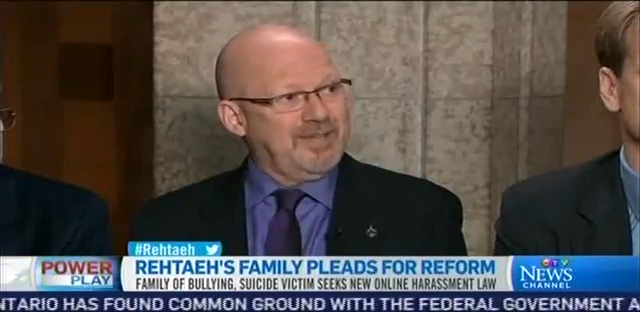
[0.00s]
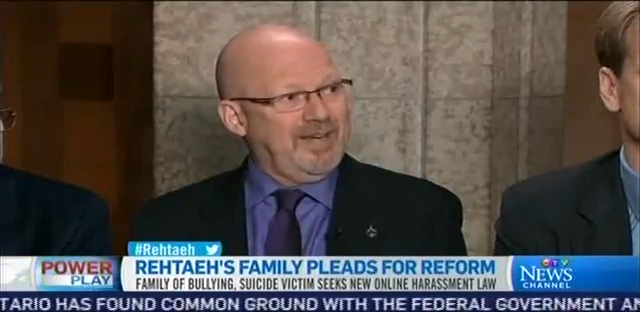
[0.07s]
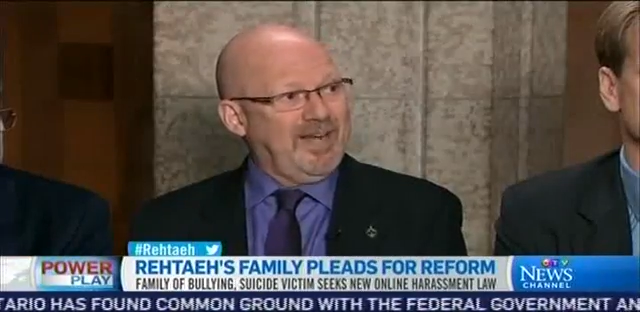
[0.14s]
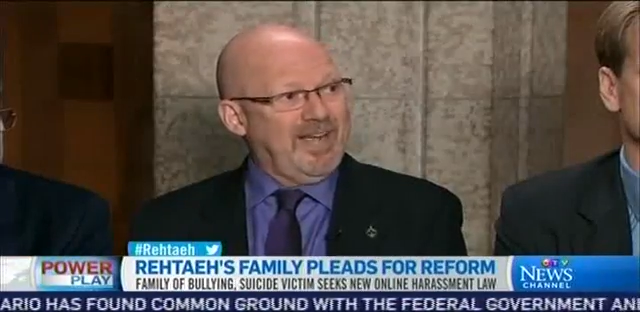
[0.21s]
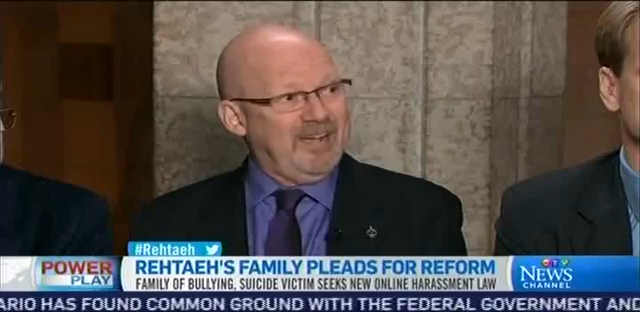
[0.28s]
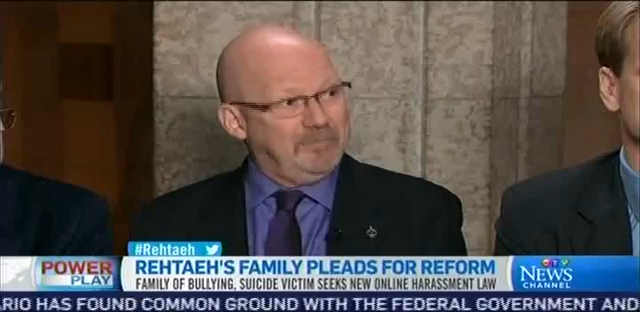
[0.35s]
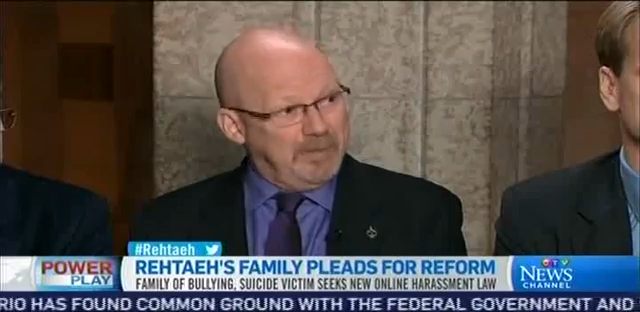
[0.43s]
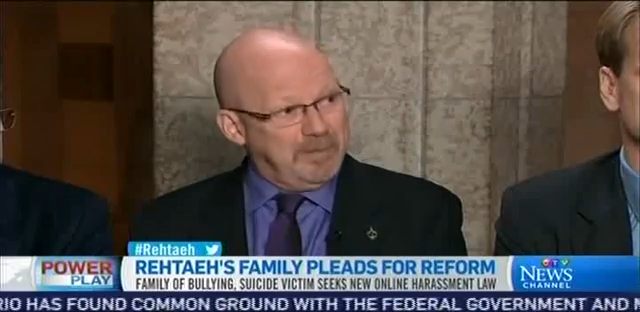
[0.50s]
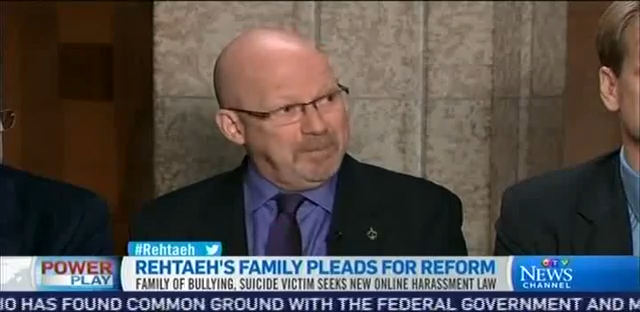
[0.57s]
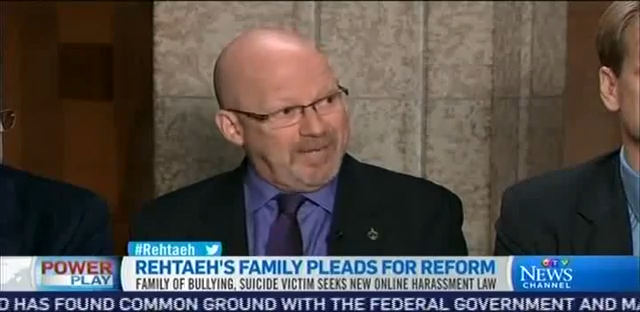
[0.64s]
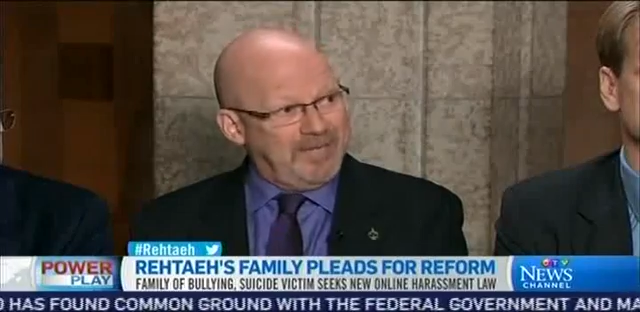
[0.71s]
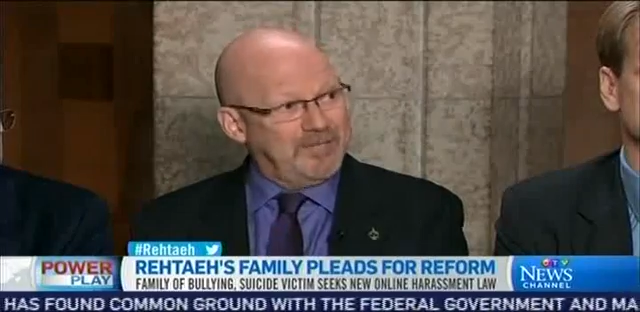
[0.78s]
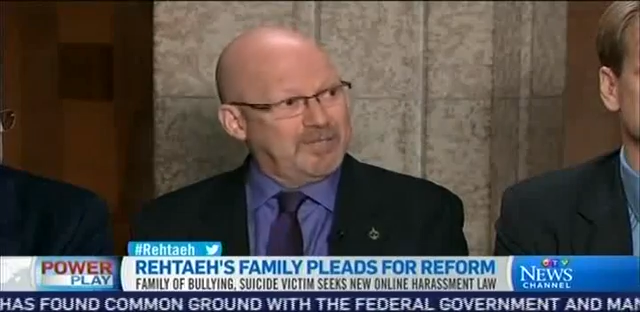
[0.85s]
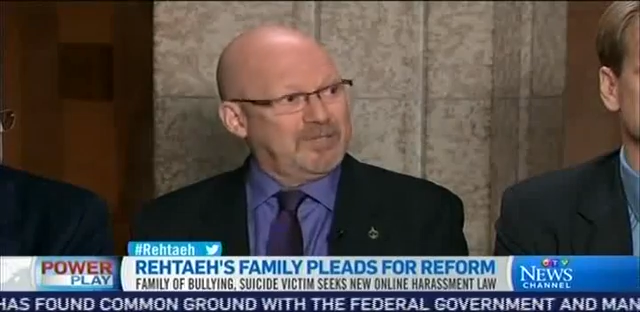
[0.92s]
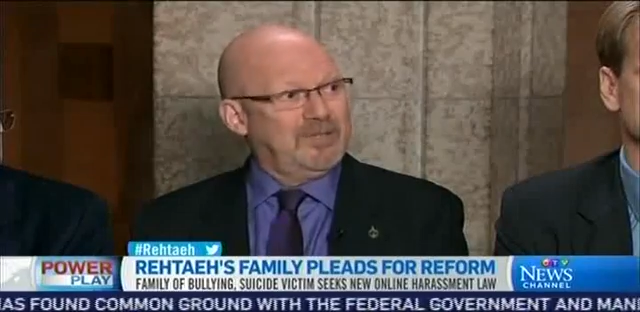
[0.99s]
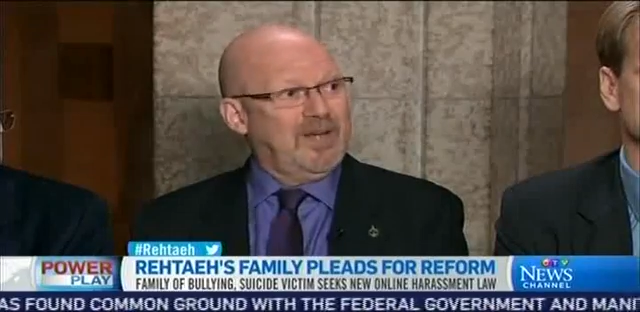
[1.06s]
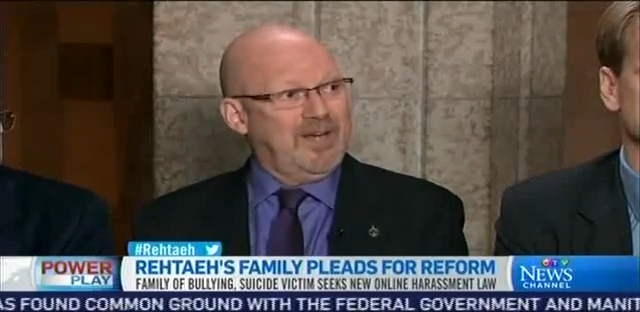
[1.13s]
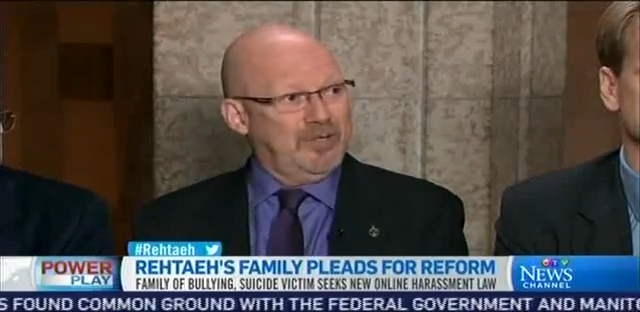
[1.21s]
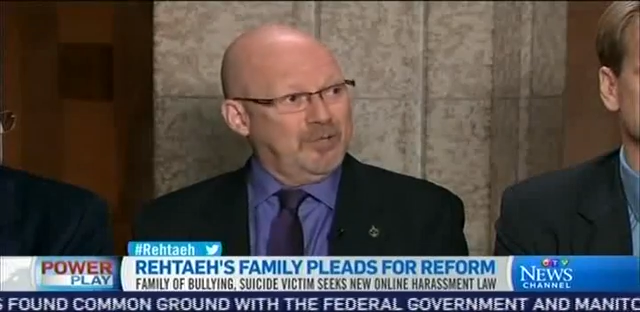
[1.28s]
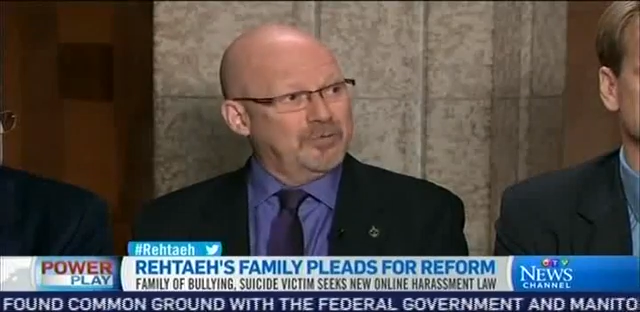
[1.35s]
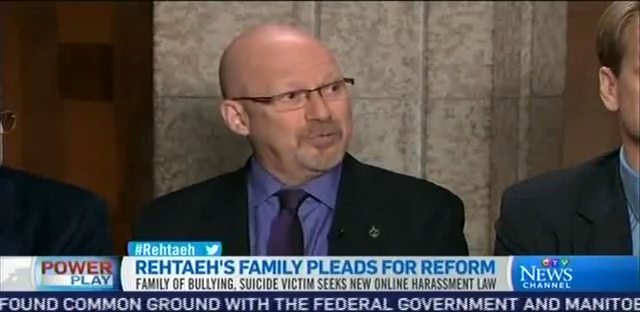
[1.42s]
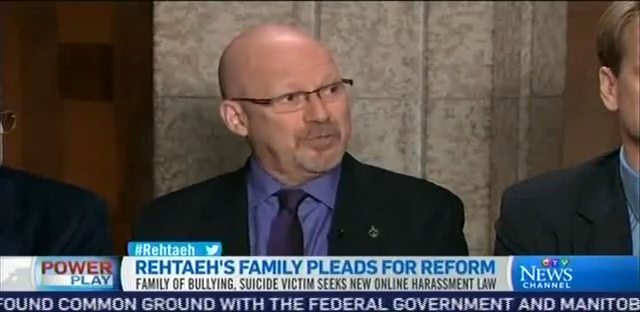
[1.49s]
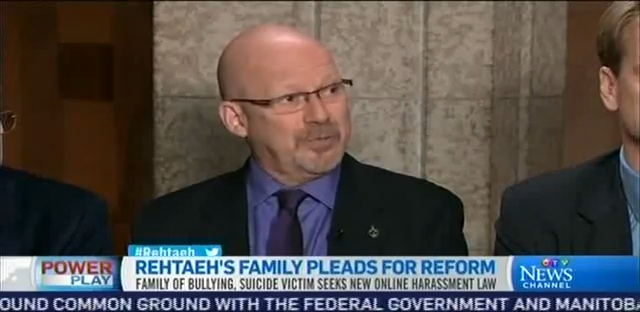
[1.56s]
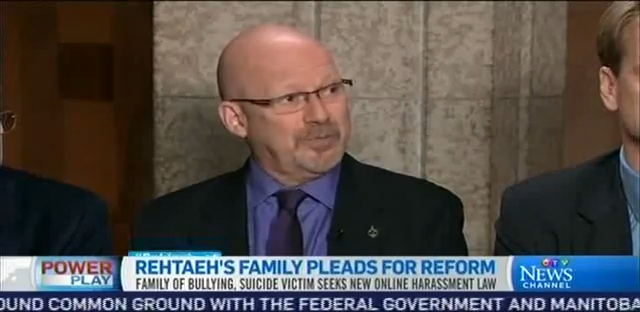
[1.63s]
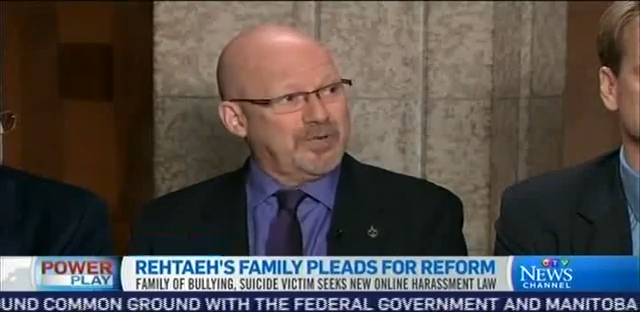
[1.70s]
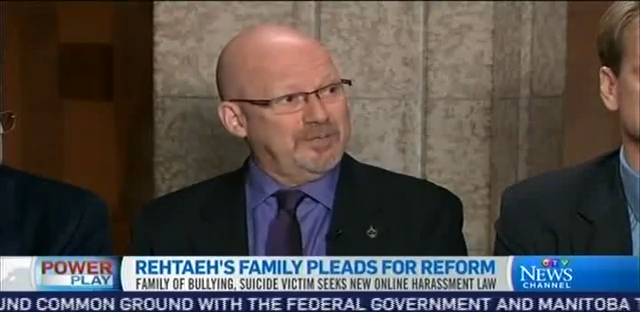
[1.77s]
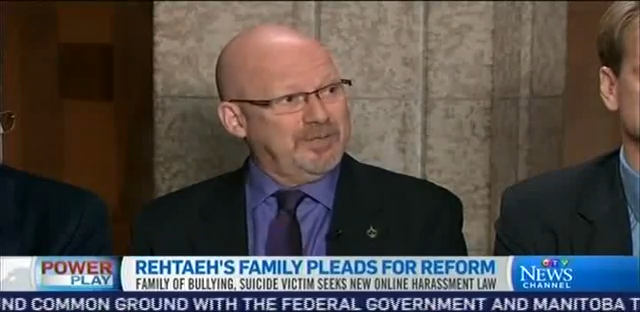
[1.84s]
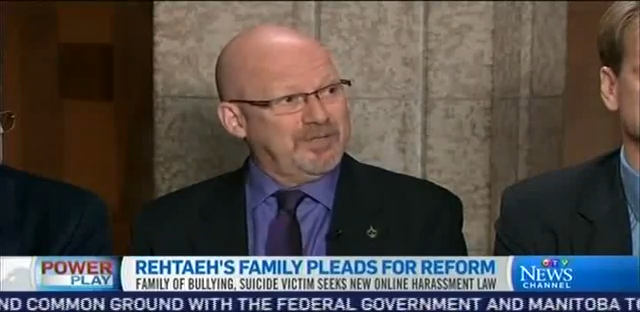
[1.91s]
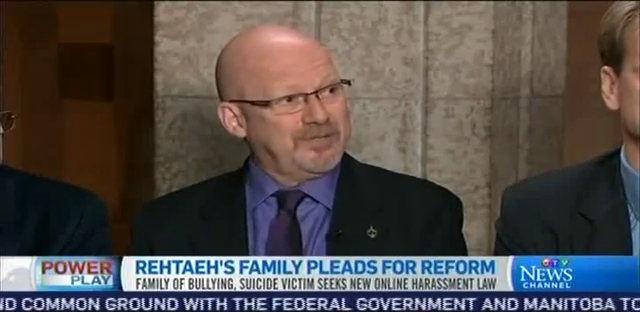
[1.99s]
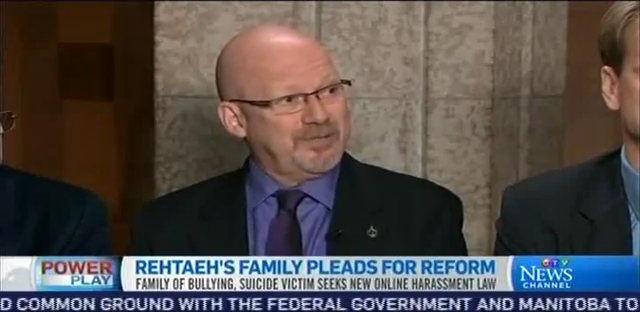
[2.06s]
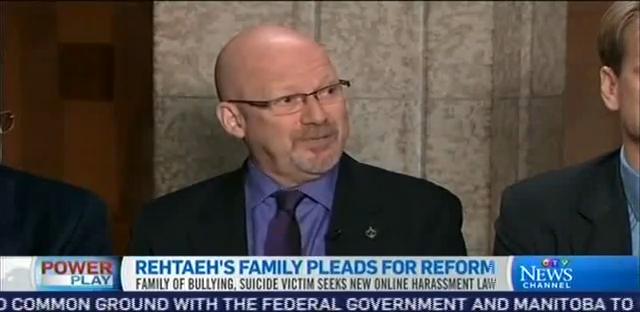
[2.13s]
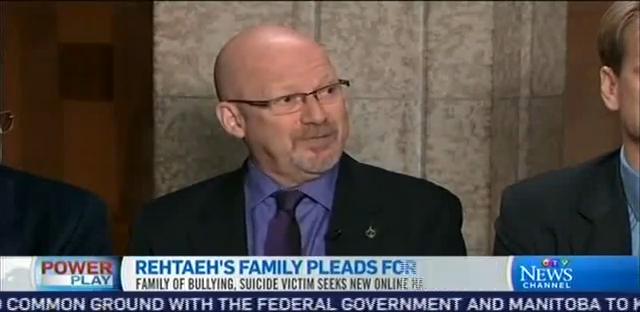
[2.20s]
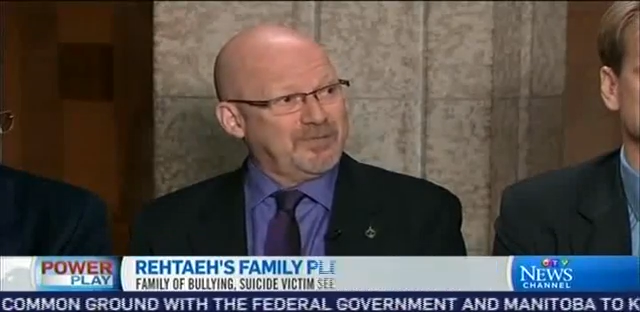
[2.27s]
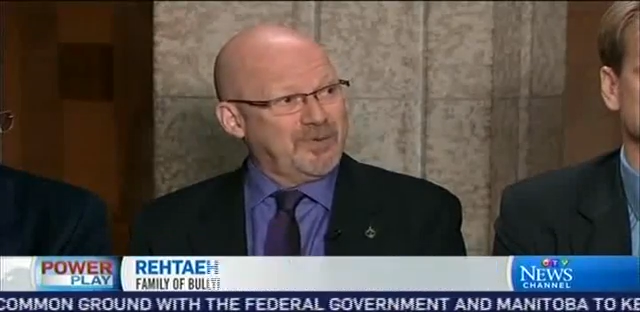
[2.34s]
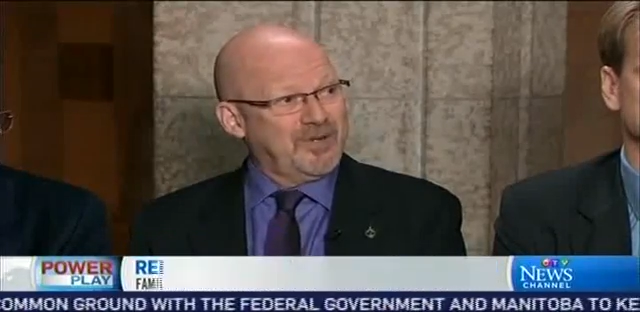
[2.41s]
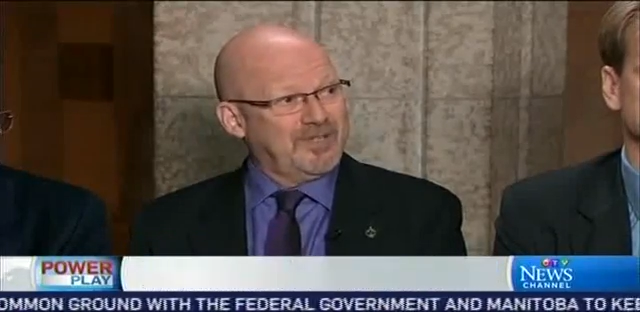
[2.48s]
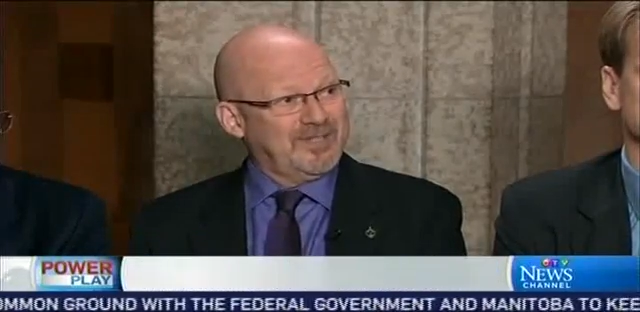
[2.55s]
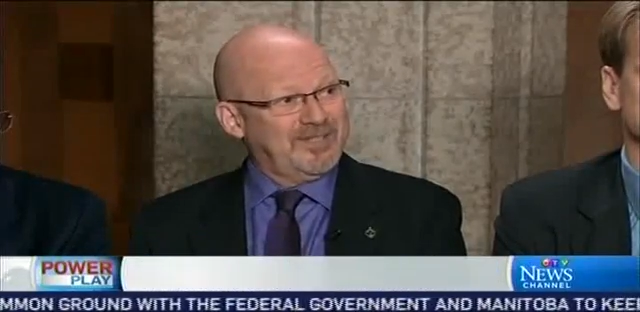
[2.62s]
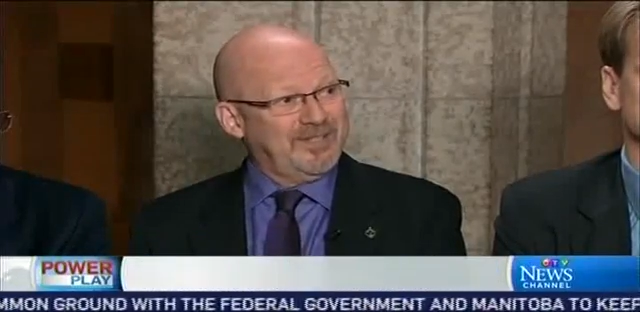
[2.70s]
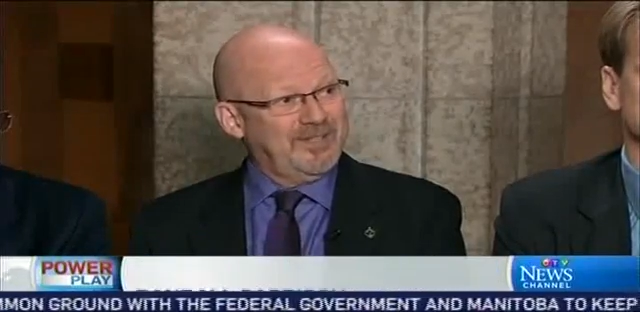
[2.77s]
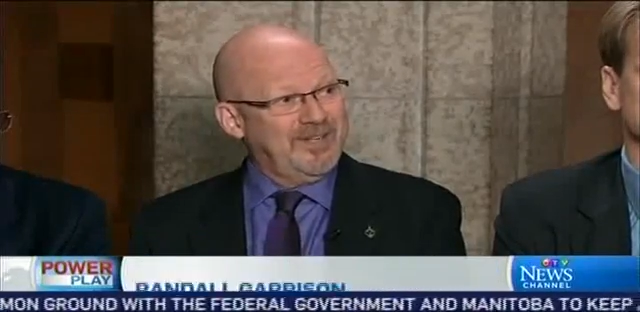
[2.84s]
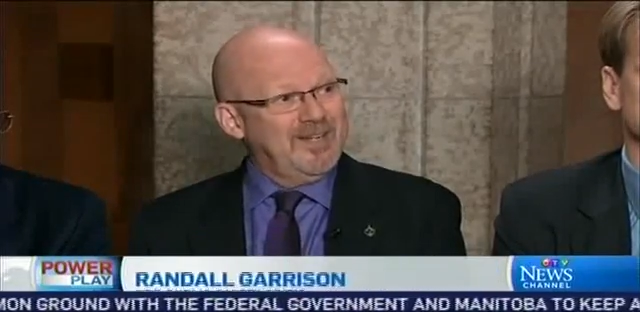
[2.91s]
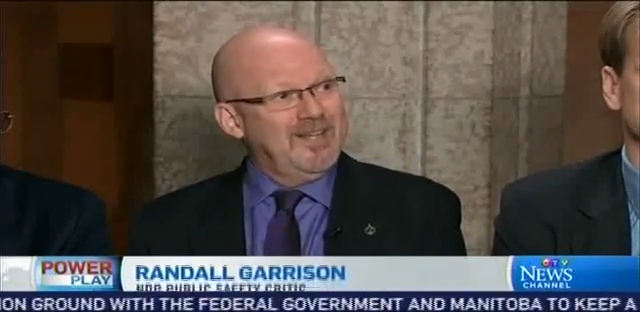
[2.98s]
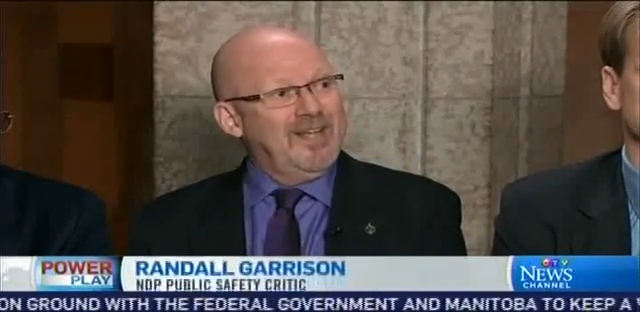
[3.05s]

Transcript: that have been made, I know, to the Prime Minister and to our leader,